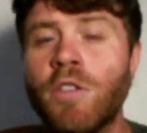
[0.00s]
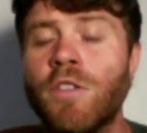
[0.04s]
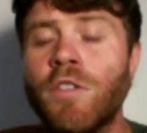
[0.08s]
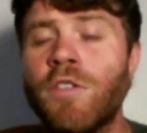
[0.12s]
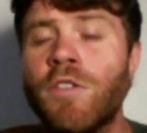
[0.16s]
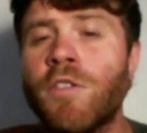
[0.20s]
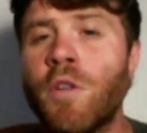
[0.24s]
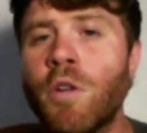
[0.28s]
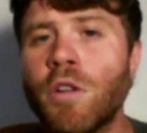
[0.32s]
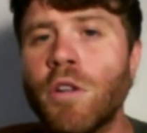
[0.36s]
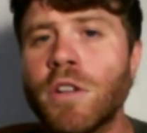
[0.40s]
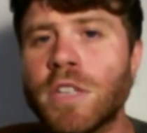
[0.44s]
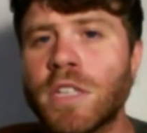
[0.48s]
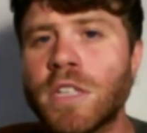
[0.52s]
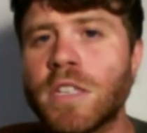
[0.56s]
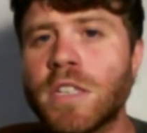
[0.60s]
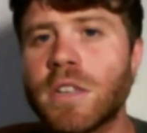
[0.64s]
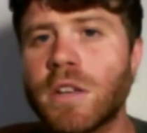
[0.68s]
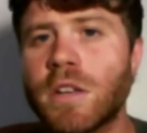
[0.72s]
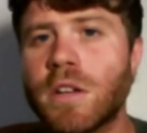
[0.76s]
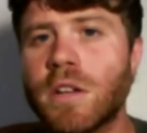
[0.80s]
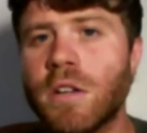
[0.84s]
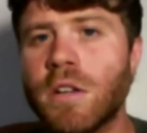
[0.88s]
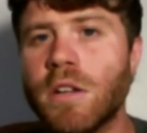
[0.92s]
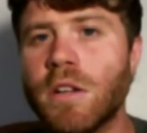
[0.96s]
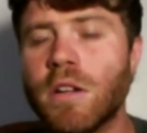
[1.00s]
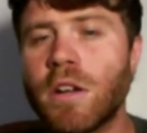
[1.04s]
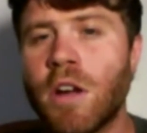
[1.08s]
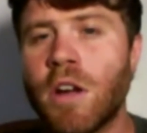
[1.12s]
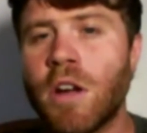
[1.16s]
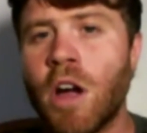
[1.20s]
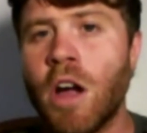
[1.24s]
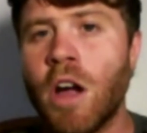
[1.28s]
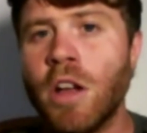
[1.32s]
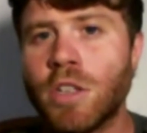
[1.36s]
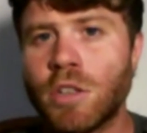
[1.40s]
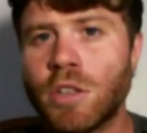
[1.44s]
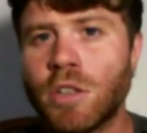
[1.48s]
could force
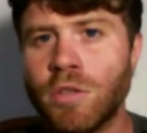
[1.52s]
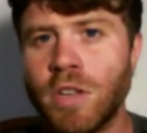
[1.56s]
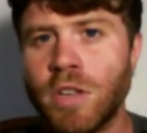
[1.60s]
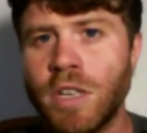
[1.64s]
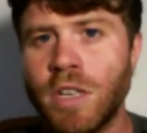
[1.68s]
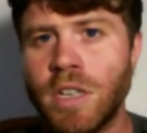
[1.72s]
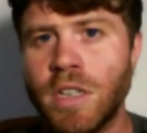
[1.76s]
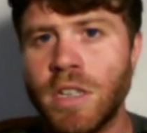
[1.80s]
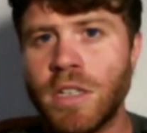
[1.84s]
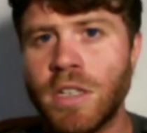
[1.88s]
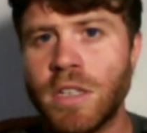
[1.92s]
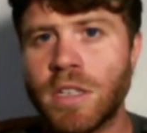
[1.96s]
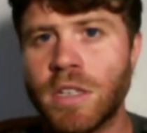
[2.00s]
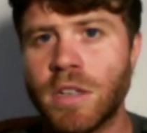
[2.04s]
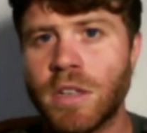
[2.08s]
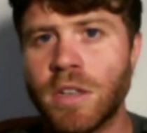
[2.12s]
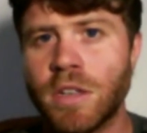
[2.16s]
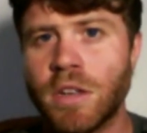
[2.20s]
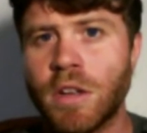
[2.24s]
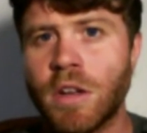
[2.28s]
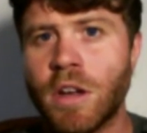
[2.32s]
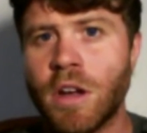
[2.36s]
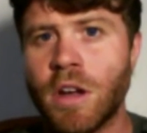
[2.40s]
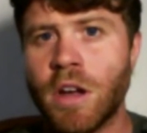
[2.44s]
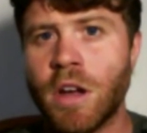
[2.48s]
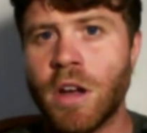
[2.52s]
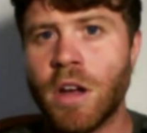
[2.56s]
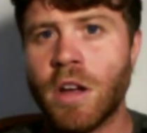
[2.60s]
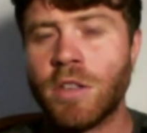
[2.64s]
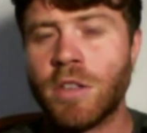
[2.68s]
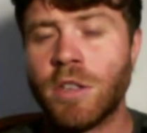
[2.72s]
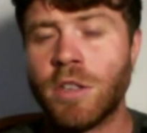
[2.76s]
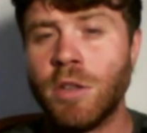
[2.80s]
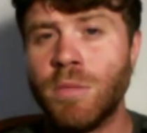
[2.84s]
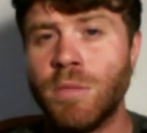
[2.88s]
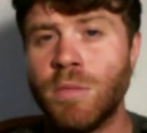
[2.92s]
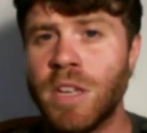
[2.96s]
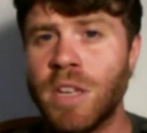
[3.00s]
countries
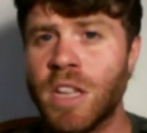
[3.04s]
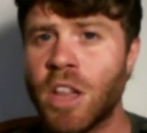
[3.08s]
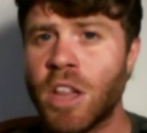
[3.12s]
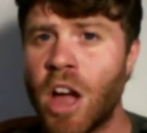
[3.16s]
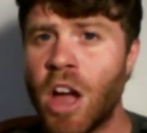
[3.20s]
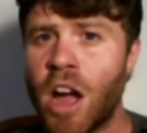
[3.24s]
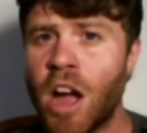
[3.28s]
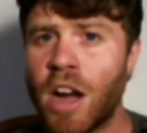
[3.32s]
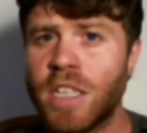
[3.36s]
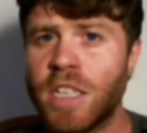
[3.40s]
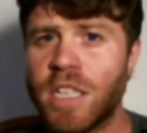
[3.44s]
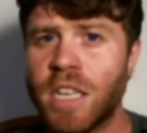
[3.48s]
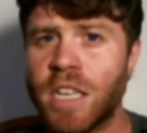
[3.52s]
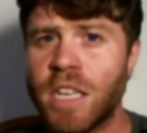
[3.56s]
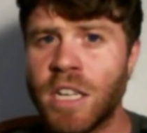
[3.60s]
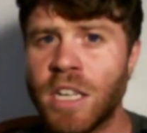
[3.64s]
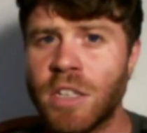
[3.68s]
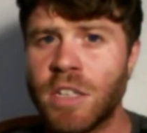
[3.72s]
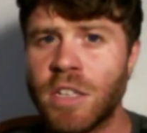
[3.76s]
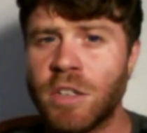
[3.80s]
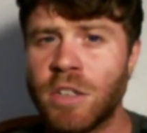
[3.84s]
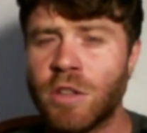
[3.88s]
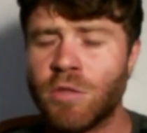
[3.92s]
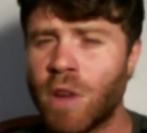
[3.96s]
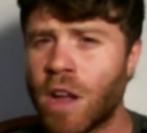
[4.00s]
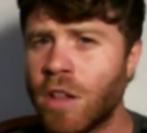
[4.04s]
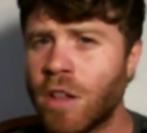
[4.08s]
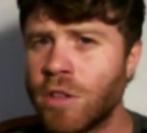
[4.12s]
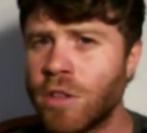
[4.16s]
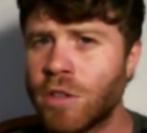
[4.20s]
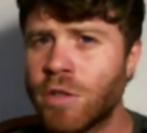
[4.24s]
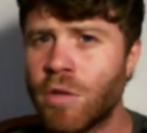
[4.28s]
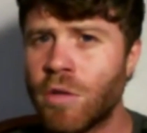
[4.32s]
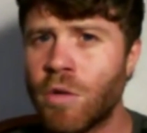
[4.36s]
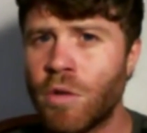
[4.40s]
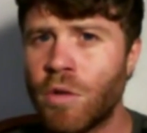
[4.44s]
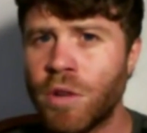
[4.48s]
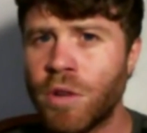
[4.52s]
to be locked into
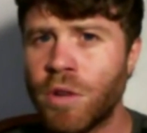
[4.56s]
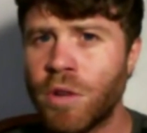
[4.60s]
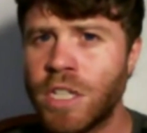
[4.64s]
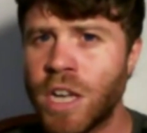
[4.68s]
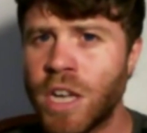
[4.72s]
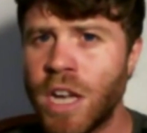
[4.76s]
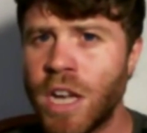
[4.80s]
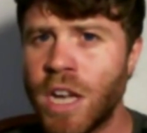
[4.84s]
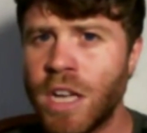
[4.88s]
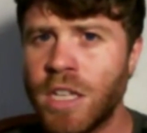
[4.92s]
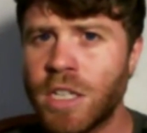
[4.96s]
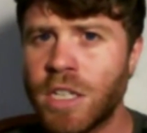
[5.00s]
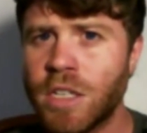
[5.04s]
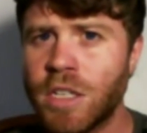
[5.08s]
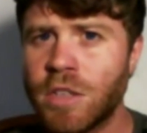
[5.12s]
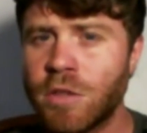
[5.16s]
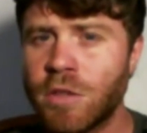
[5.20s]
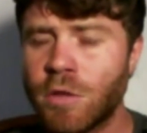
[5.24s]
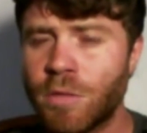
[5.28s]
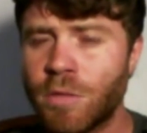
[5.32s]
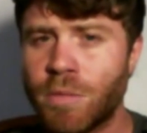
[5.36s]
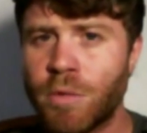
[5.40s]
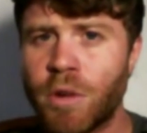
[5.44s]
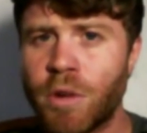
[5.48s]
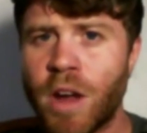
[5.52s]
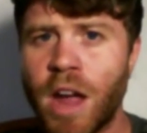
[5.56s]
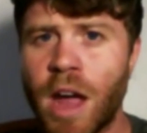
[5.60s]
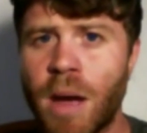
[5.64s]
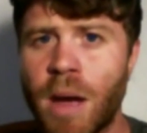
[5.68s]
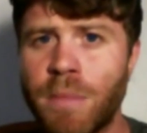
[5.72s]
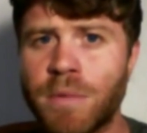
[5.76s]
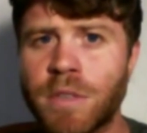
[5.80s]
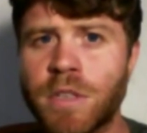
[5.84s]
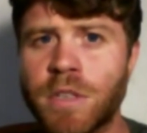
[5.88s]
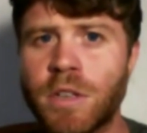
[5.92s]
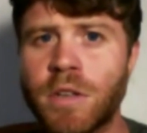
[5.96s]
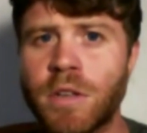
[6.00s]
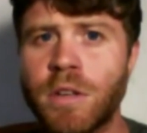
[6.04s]
regulatory changes or
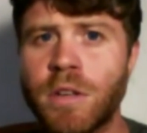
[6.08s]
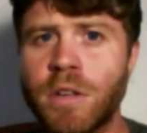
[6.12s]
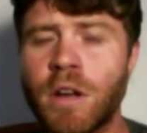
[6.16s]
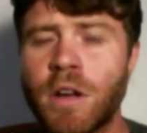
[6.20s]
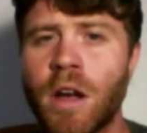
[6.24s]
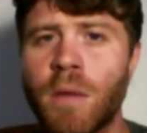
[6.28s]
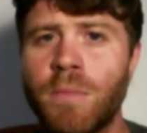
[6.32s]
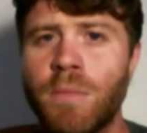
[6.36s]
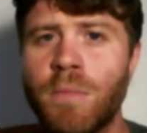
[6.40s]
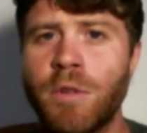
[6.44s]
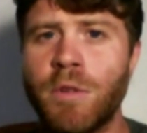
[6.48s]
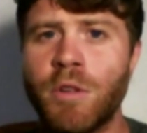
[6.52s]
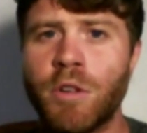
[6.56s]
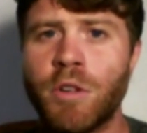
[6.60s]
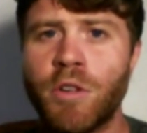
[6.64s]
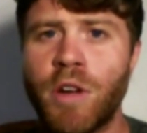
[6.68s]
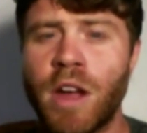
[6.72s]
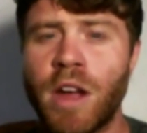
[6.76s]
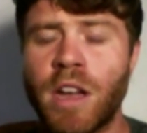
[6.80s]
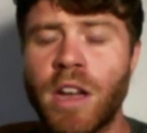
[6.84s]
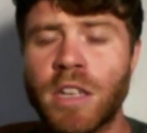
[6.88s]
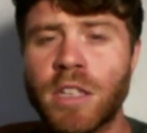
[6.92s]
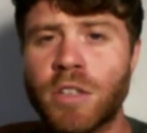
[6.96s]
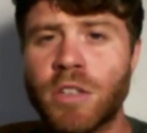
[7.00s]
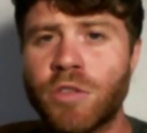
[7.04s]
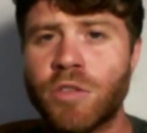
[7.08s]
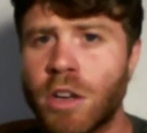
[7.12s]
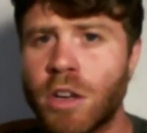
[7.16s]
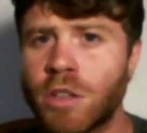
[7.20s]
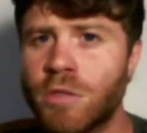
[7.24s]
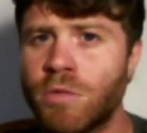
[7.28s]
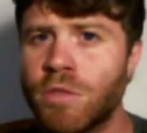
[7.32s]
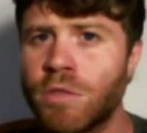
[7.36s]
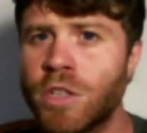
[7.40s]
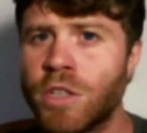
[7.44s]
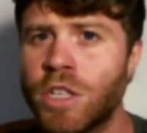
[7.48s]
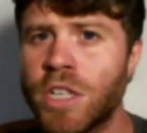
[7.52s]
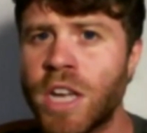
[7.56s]
perhaps bureaucratic
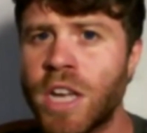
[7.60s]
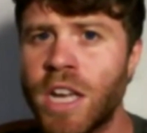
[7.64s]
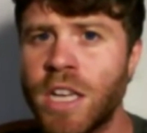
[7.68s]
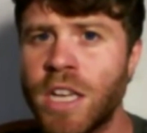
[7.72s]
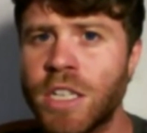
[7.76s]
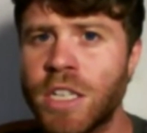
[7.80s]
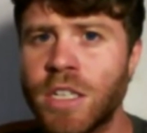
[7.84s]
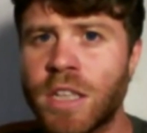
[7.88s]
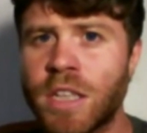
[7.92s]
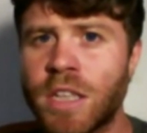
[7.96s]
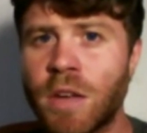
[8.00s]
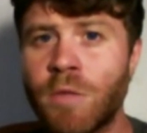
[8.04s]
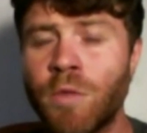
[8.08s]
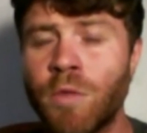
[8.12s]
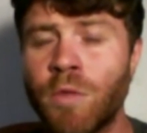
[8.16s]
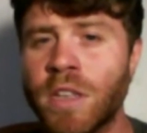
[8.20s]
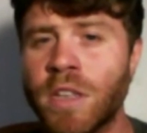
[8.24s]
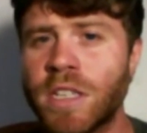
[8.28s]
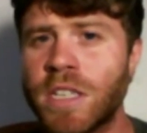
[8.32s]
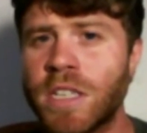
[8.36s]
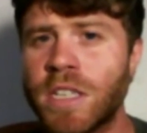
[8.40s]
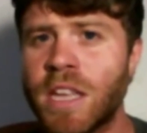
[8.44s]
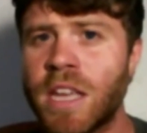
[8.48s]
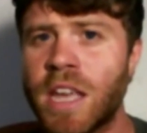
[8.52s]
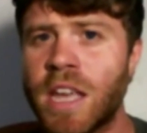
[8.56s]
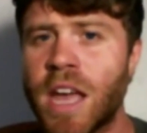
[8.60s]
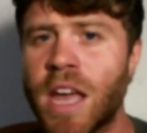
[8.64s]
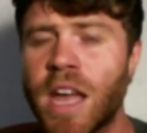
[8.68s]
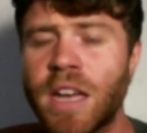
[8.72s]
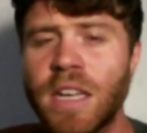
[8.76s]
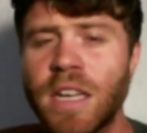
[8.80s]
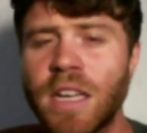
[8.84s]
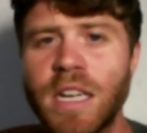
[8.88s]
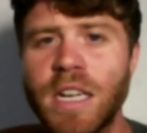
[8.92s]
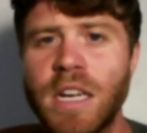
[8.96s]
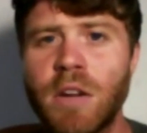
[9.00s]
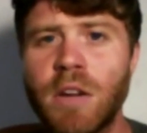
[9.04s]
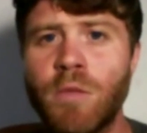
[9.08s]
structural changes, that once
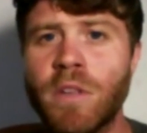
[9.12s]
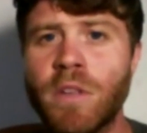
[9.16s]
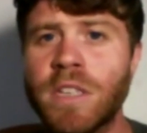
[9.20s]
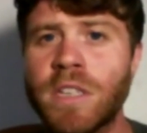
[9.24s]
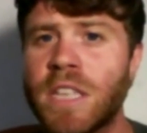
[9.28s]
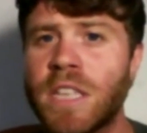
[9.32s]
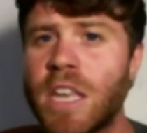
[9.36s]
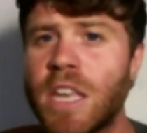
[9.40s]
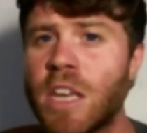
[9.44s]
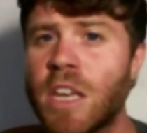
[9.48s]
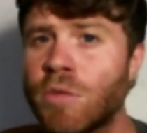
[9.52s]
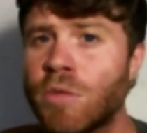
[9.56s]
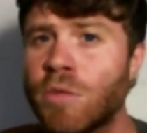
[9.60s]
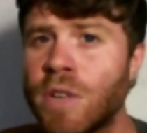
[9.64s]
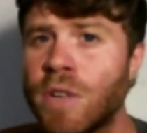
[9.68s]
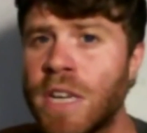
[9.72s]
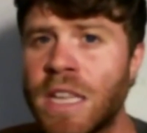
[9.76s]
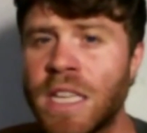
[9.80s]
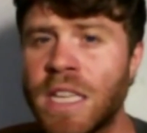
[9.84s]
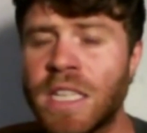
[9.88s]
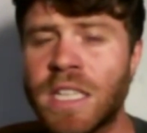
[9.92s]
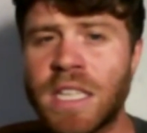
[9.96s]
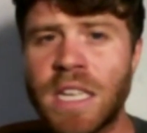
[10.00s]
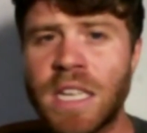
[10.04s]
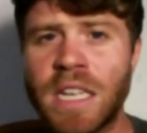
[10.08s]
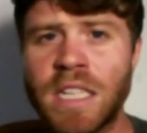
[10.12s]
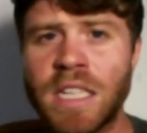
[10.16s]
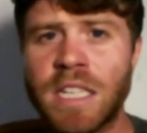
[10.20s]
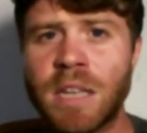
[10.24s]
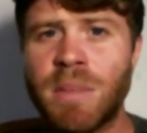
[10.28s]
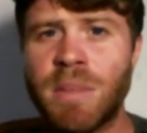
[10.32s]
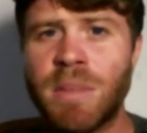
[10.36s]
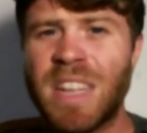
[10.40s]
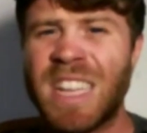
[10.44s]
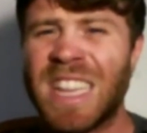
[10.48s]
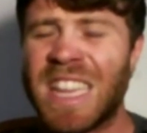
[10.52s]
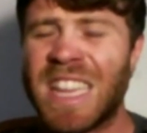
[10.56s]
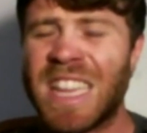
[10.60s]
they agree to these things,
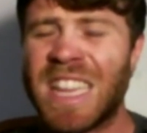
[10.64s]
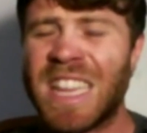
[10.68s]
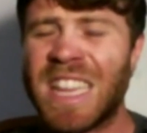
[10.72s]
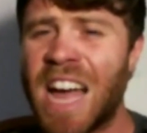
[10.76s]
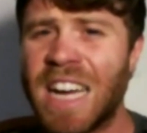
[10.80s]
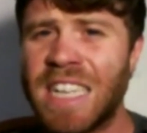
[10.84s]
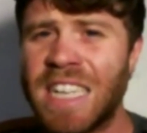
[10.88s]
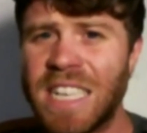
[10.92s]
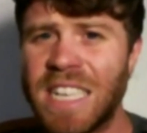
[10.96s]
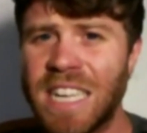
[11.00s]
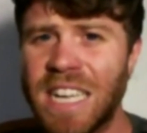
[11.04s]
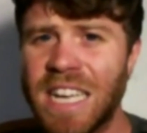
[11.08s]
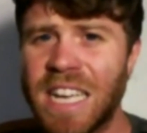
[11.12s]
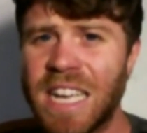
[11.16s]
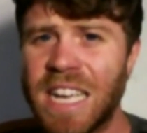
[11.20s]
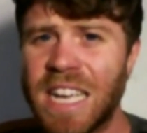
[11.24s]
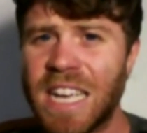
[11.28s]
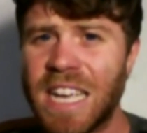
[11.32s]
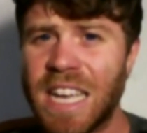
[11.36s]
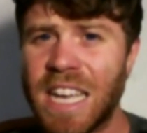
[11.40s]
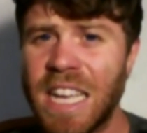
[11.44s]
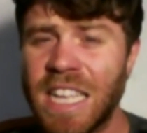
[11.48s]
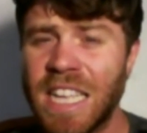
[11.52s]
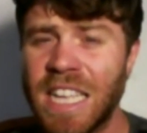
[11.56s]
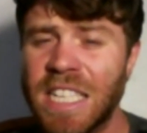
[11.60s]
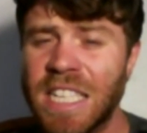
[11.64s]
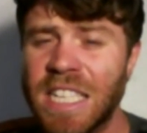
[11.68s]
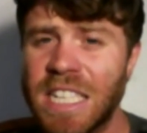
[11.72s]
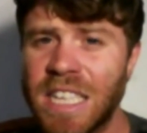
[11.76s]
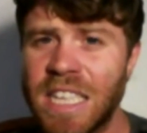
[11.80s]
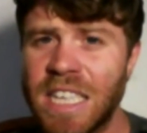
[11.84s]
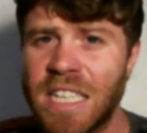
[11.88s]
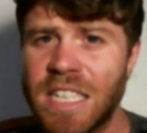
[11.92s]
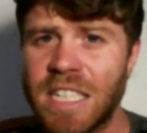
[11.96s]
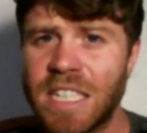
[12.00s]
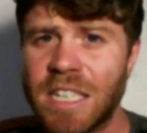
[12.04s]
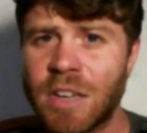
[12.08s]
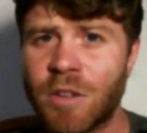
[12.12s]
they'd be locked into
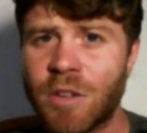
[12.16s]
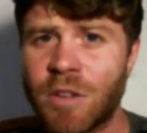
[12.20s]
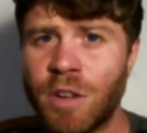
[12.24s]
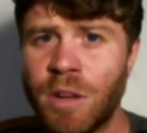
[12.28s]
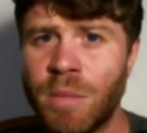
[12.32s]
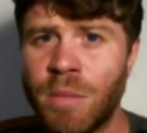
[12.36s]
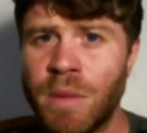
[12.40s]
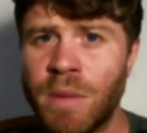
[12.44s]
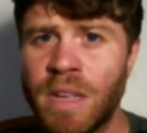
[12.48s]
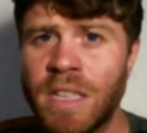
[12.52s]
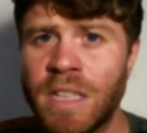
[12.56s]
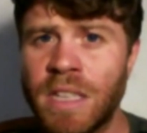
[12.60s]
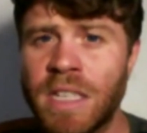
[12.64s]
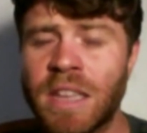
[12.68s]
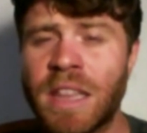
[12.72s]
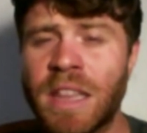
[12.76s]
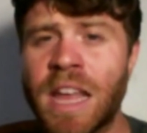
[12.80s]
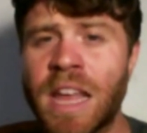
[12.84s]
these agreements.